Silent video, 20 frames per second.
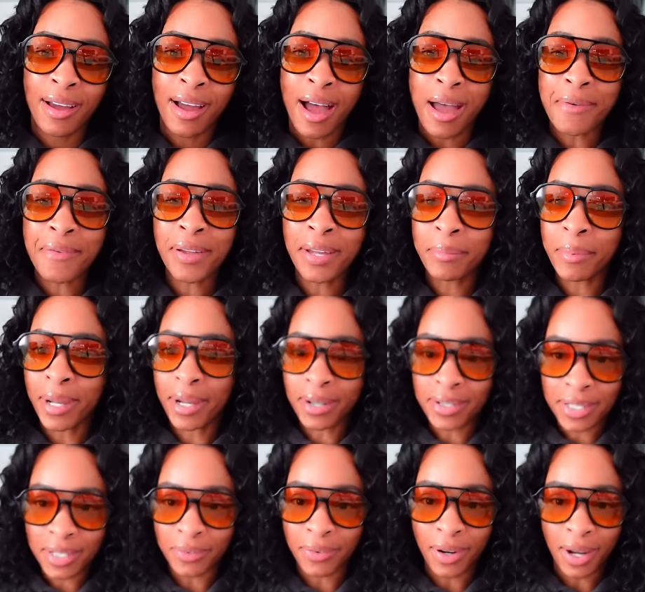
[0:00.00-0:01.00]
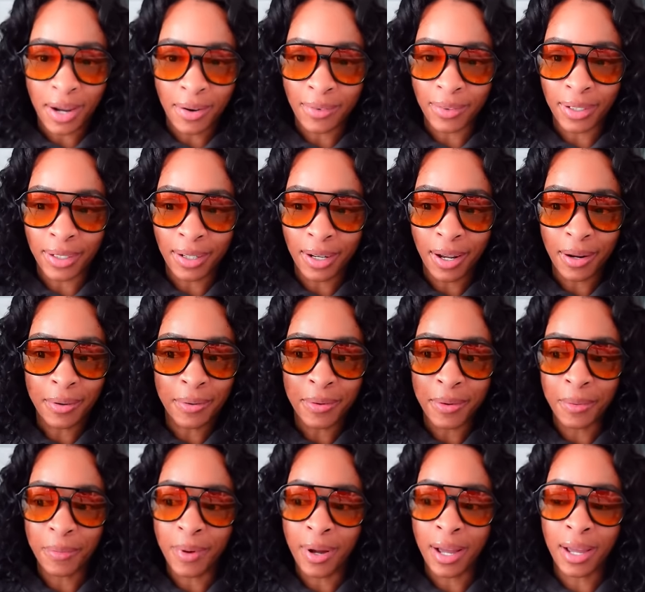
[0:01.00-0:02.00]
I feel like my hair took forever. I don't
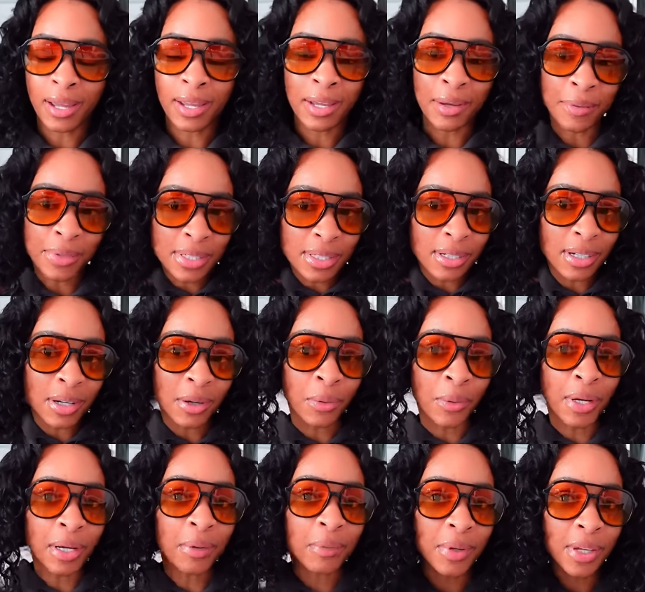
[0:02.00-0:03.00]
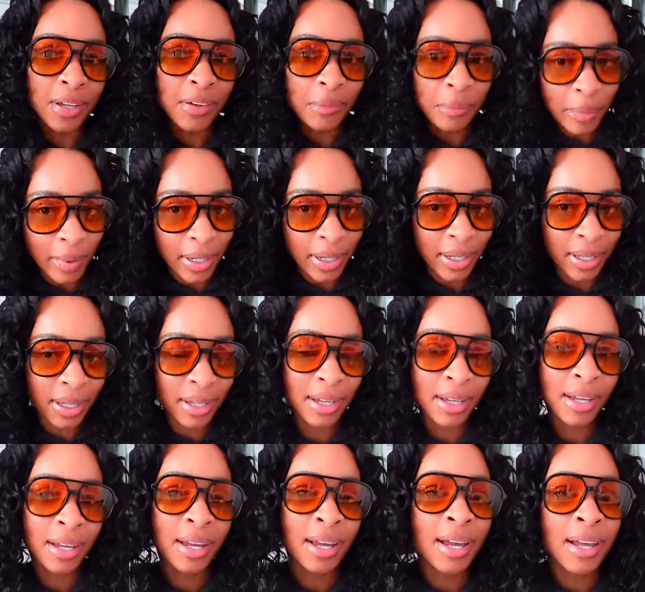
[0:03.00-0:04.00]
know why. It was so quickly, but
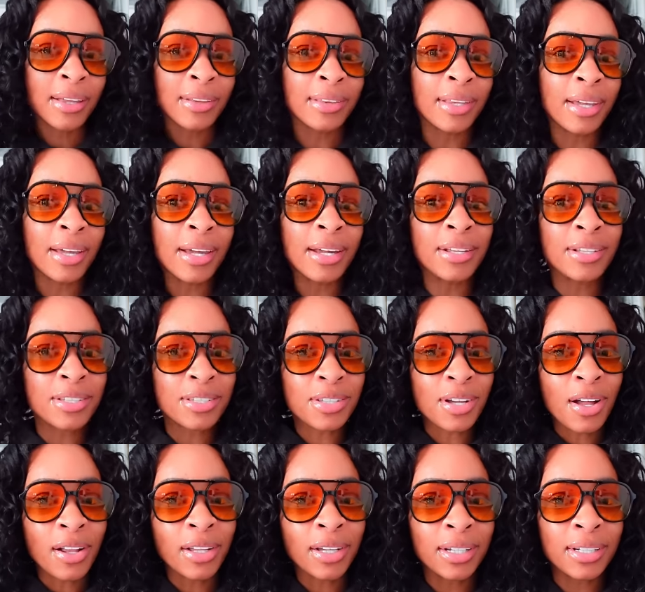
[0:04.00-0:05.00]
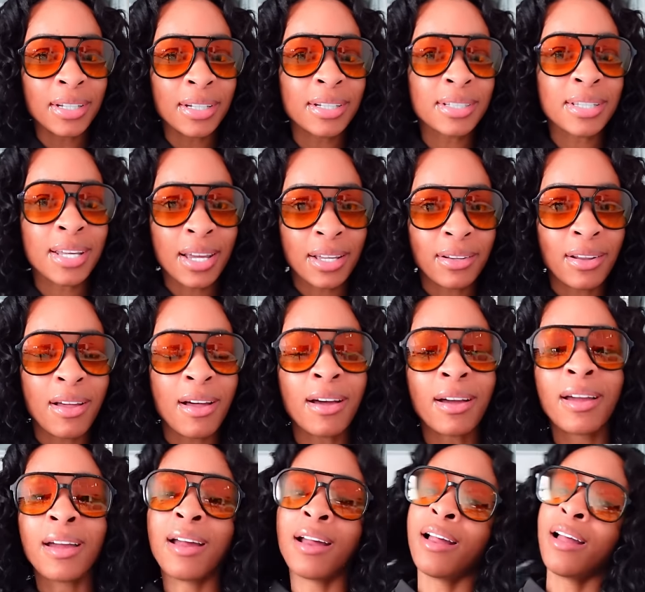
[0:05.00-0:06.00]
the installing didn't take
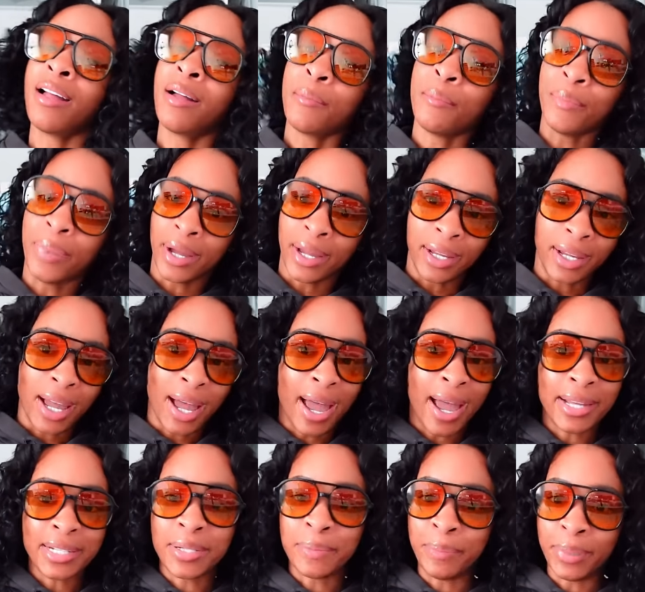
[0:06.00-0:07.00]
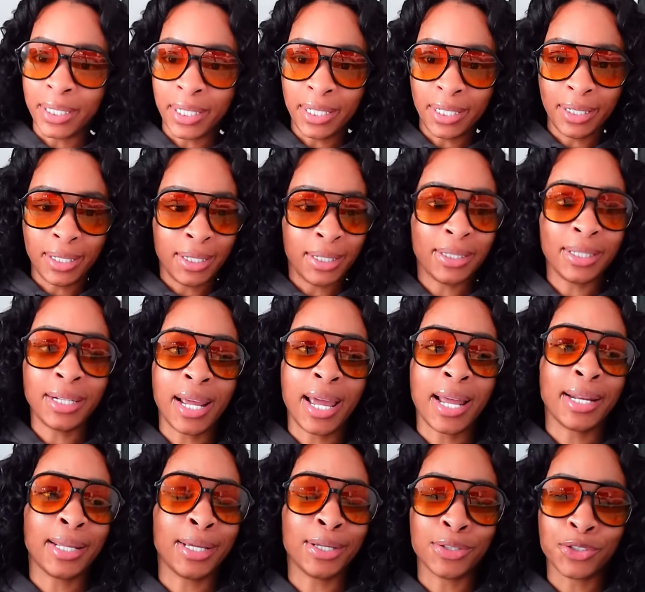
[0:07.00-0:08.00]
long, but I had to blend it, had
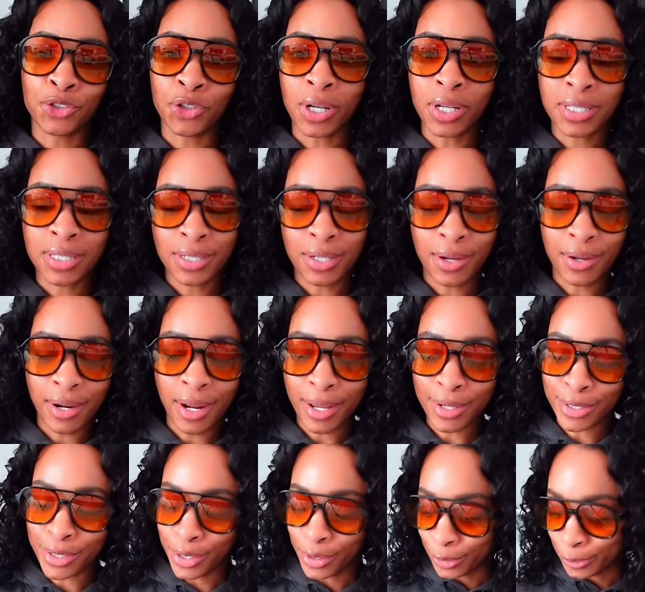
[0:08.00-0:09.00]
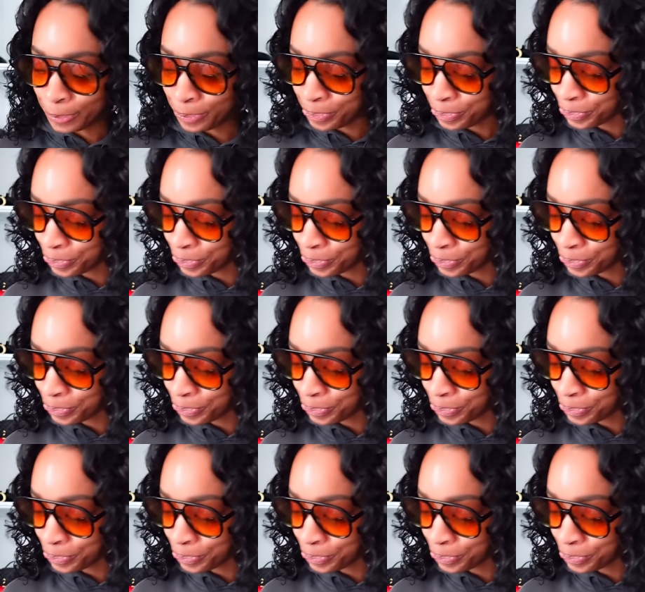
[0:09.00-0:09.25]
to get dressed and all that, so